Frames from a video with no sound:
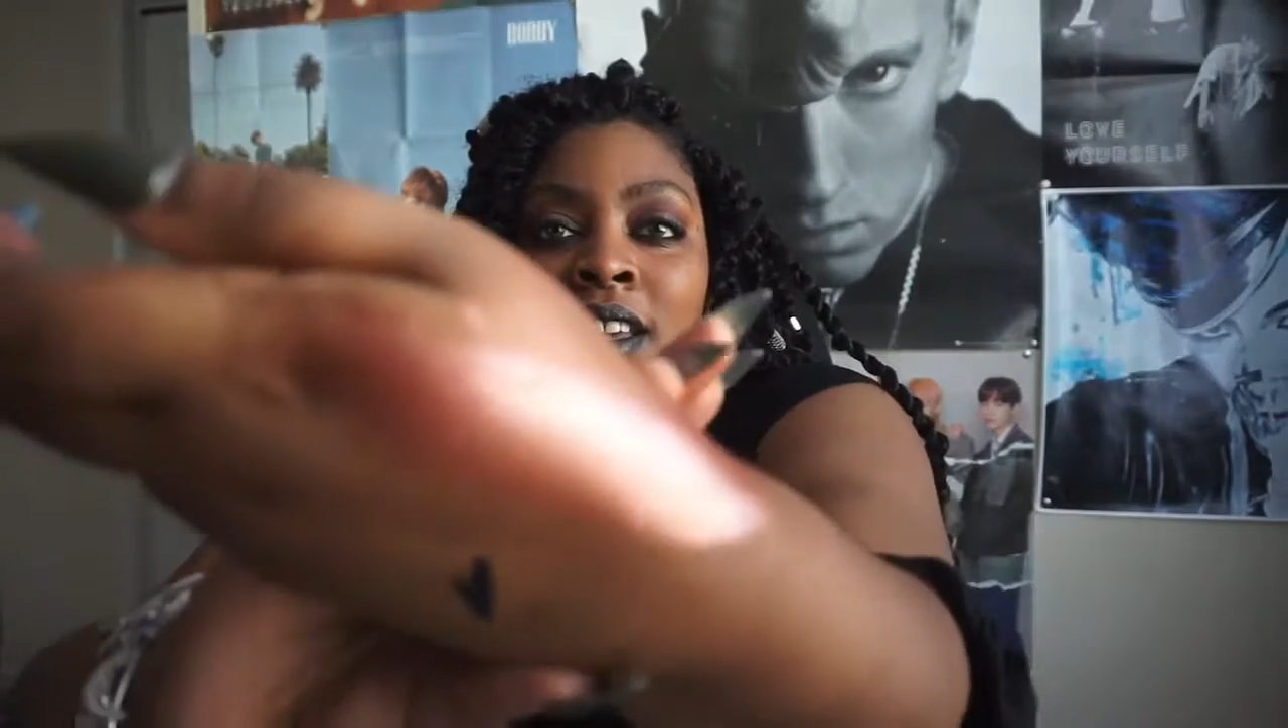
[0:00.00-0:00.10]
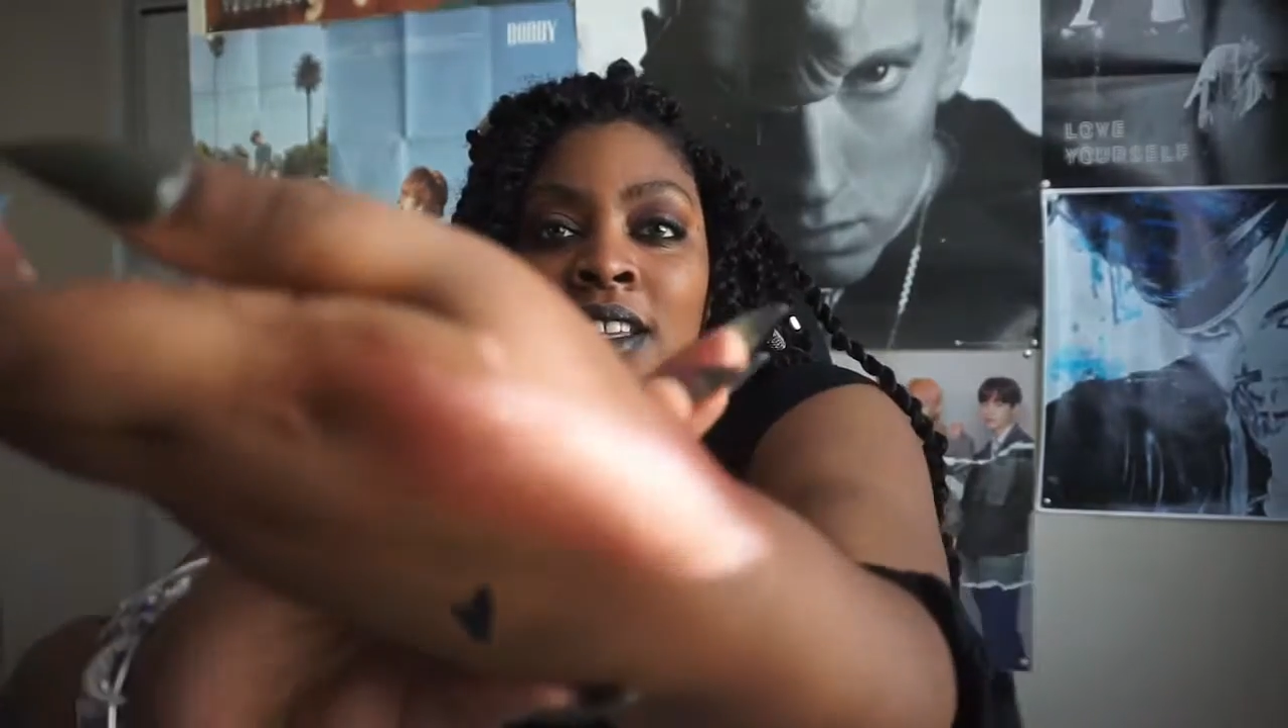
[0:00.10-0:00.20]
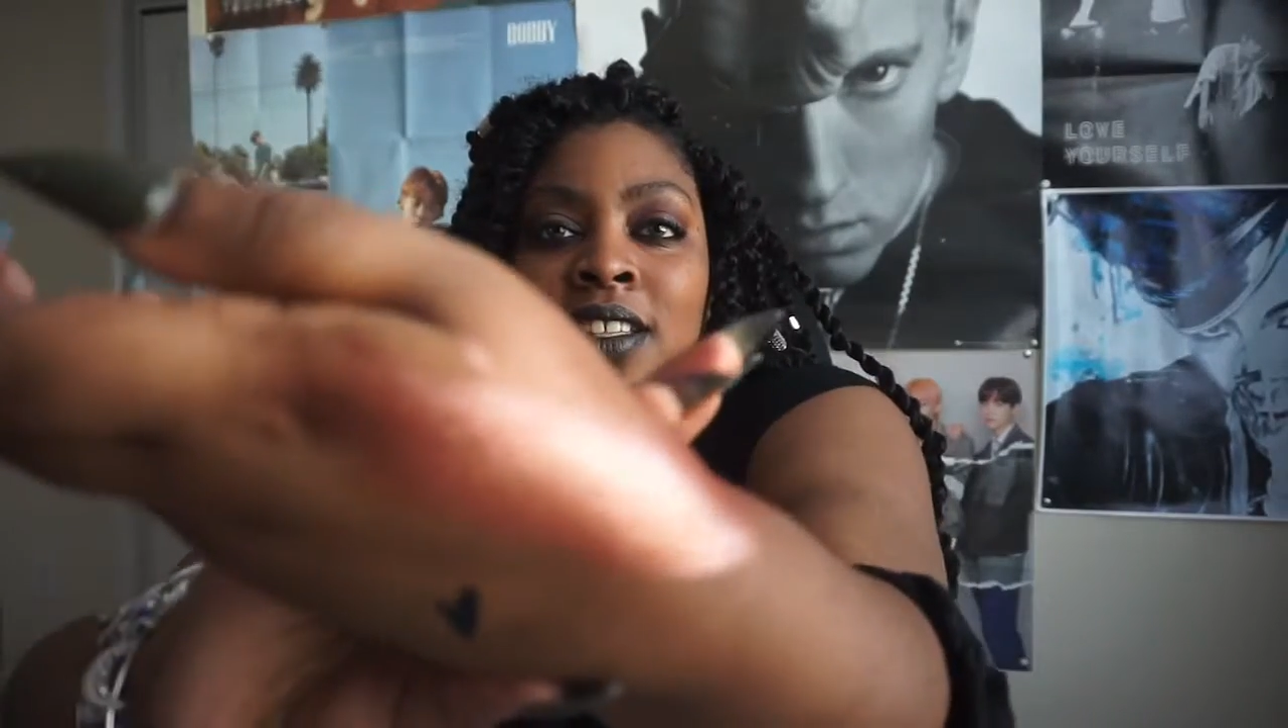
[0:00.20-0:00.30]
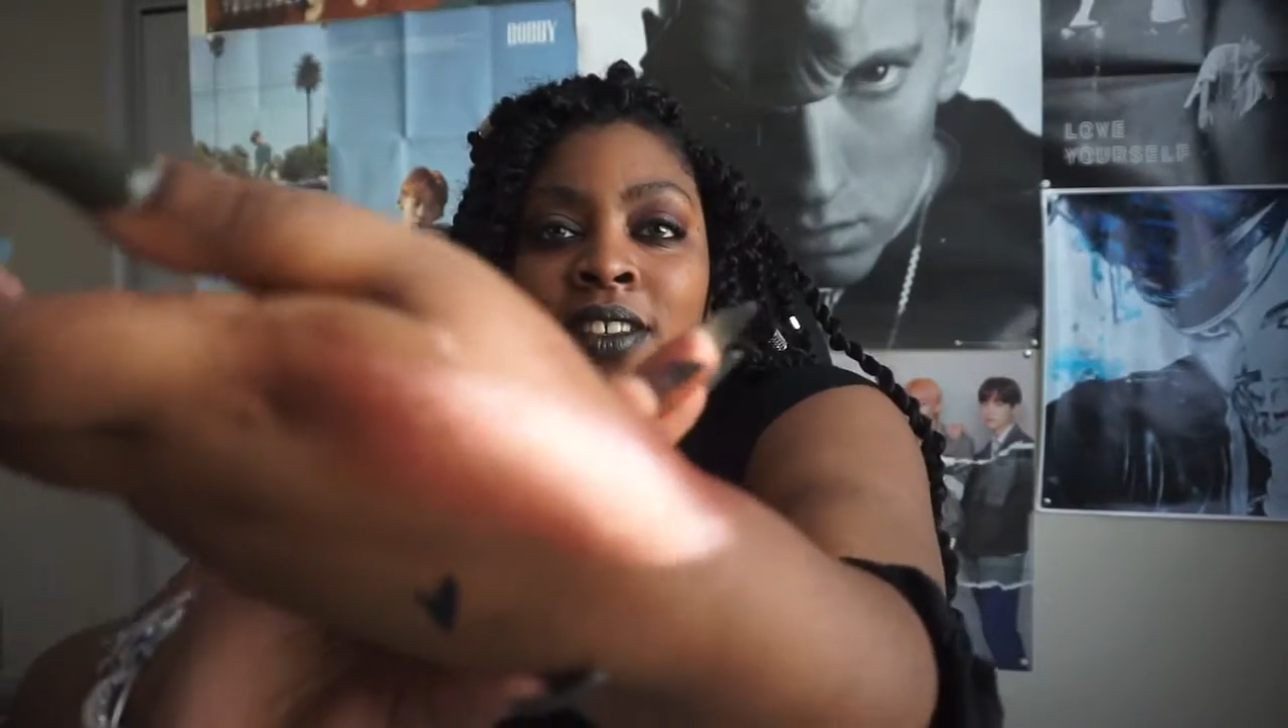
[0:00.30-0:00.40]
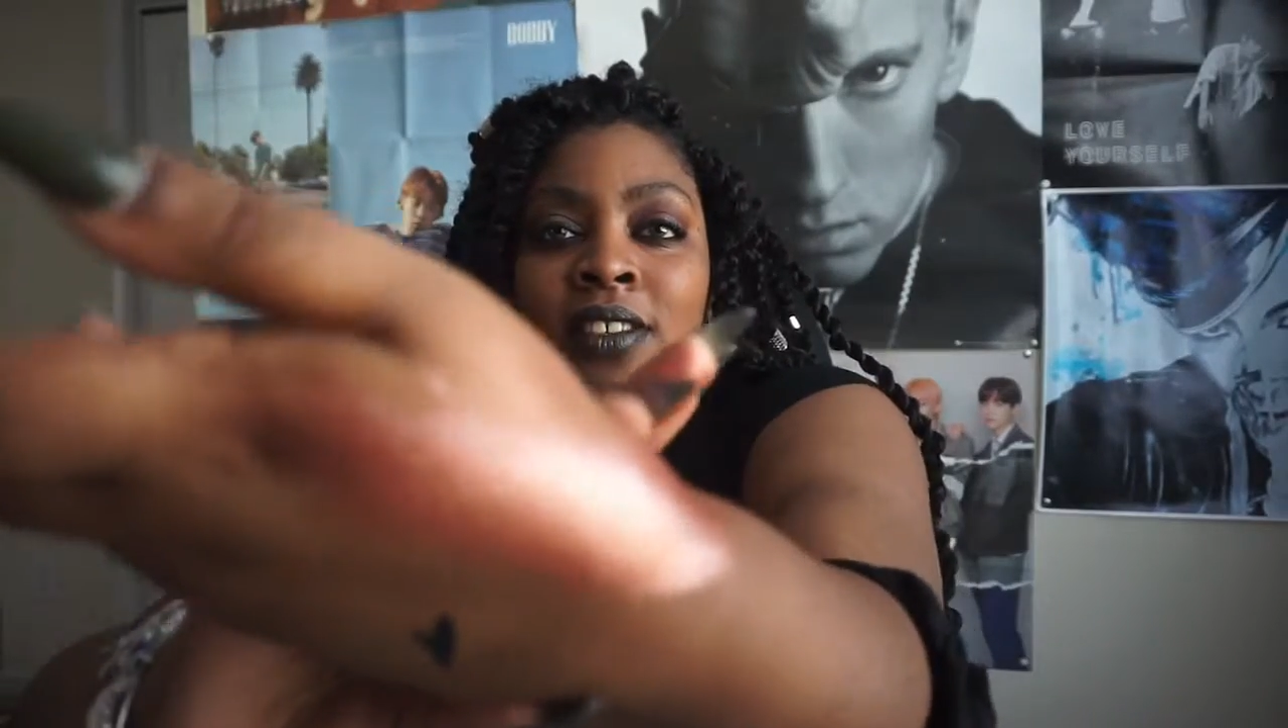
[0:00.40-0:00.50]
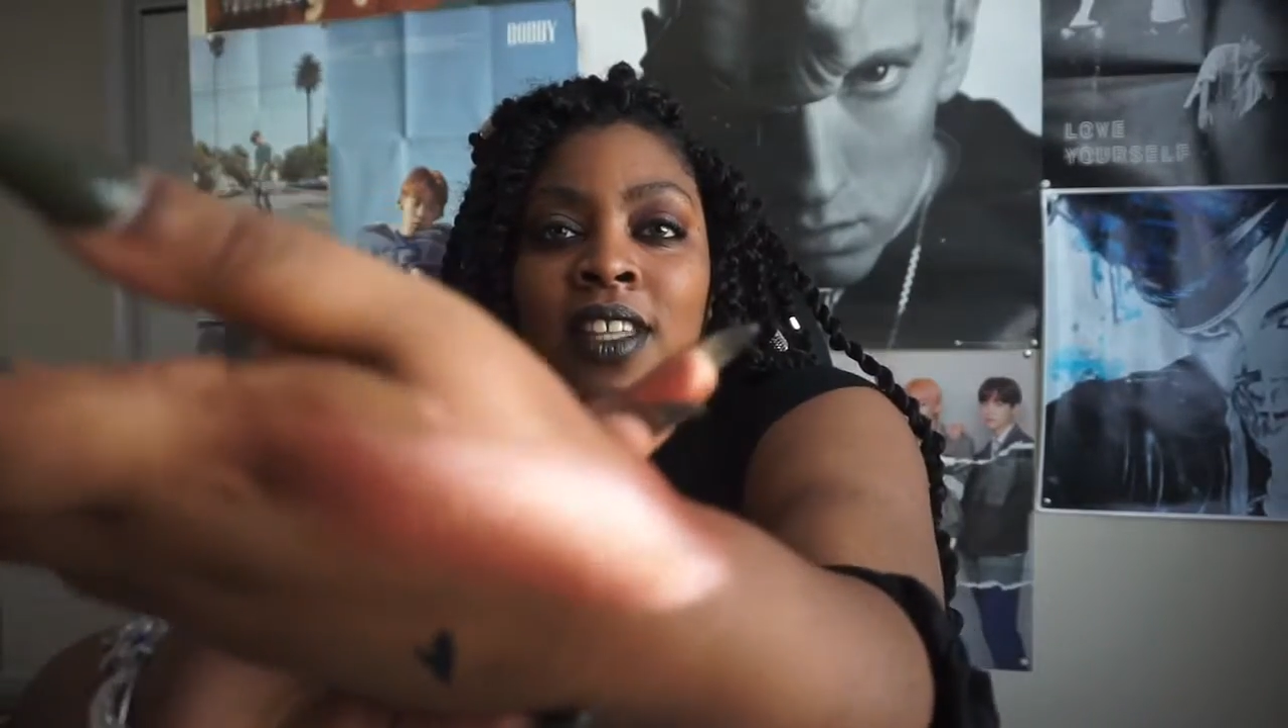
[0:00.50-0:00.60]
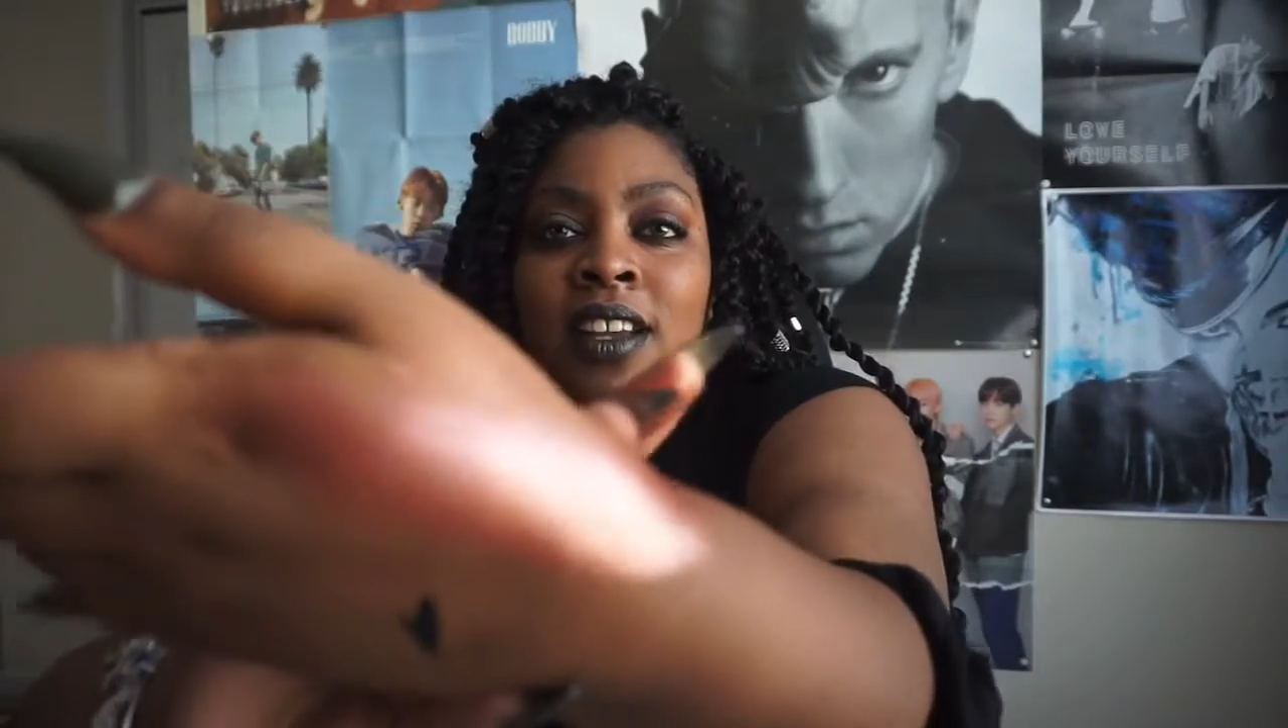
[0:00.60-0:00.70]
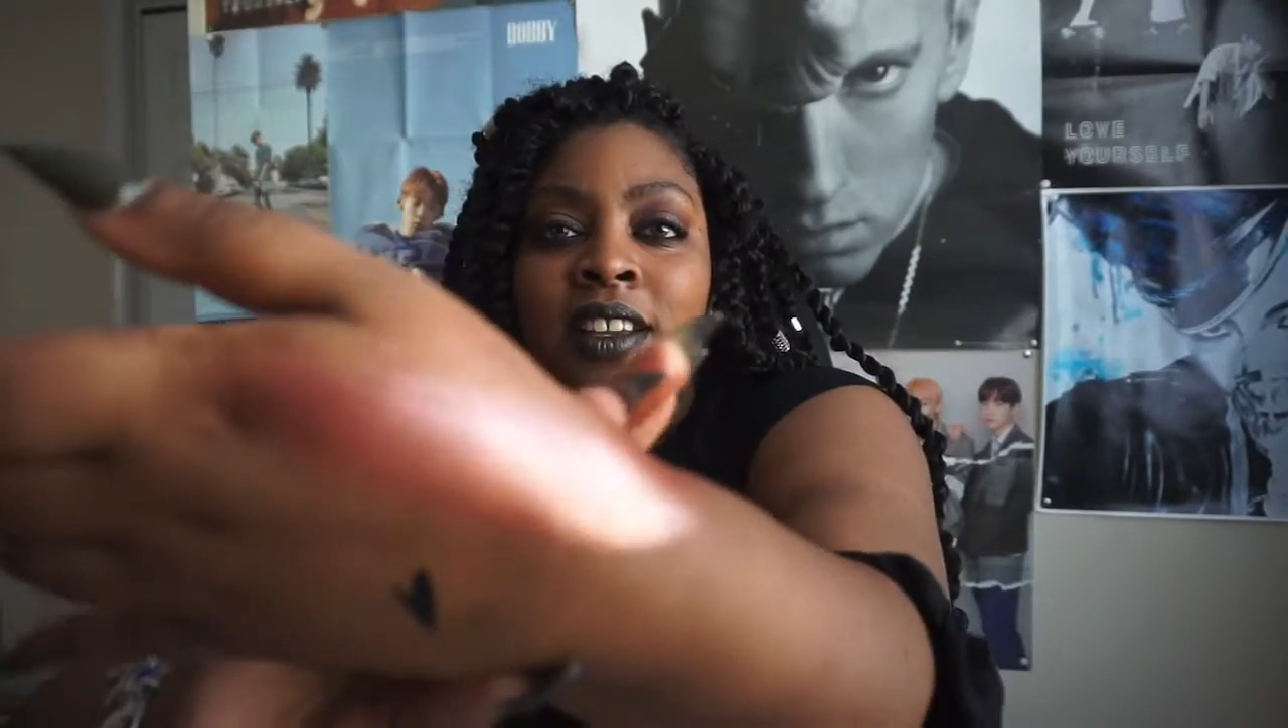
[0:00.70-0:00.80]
So there